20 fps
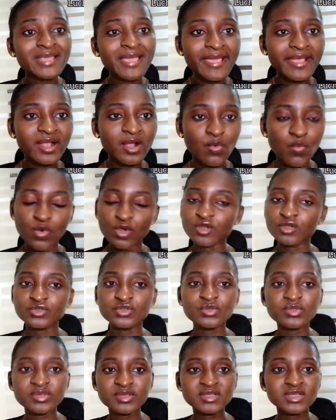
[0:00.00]
tech, one or
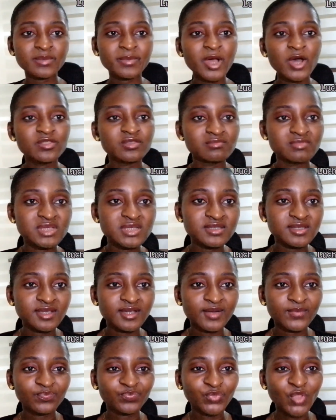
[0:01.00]
two things about the media,